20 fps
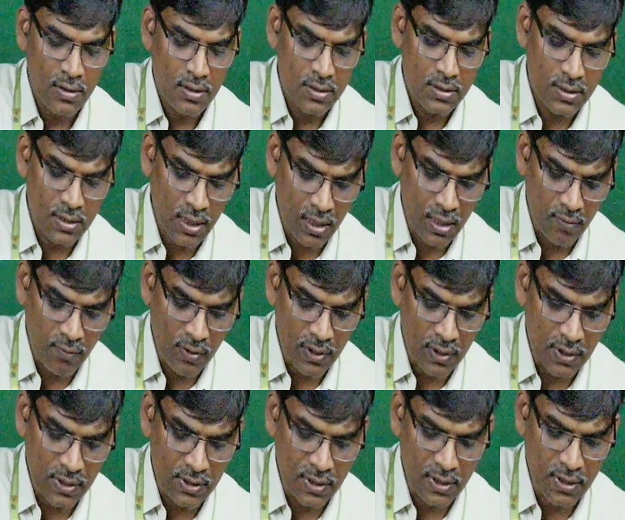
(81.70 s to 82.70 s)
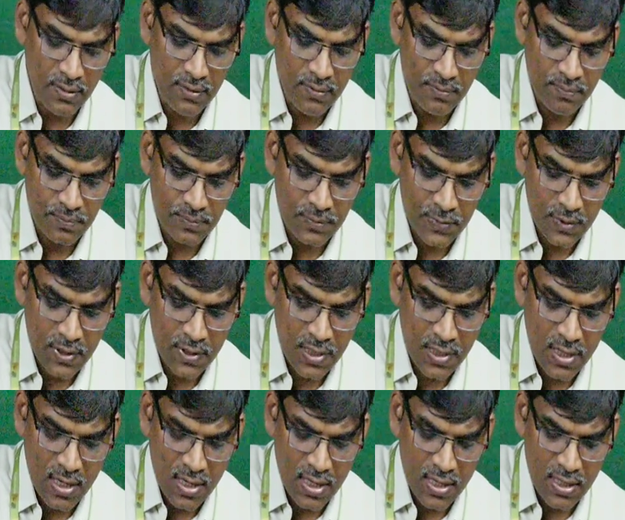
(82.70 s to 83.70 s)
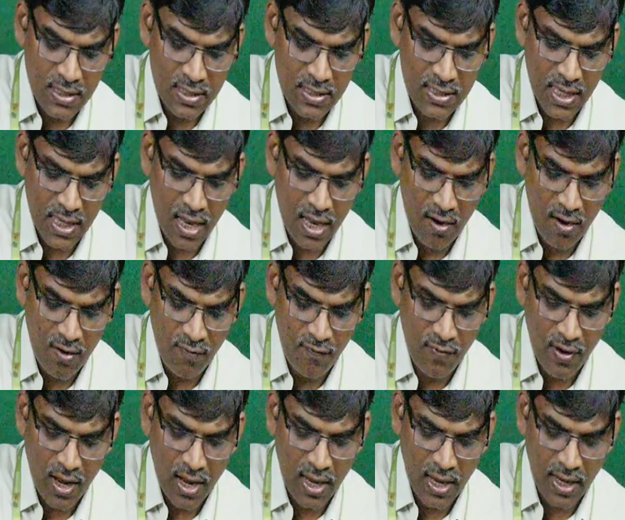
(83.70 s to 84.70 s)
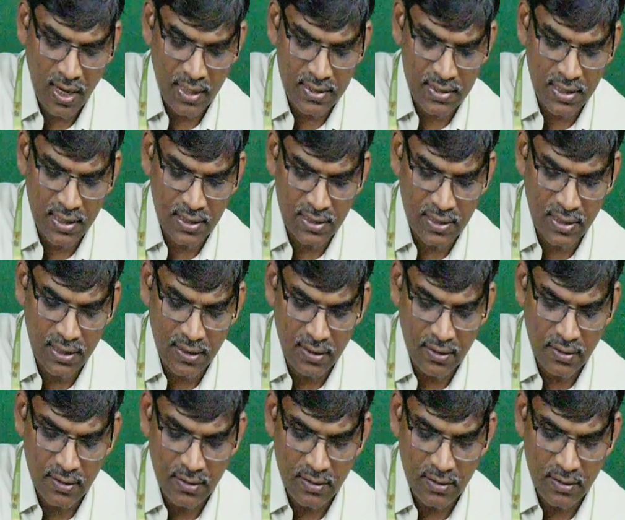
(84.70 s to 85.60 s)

Second one is the self excited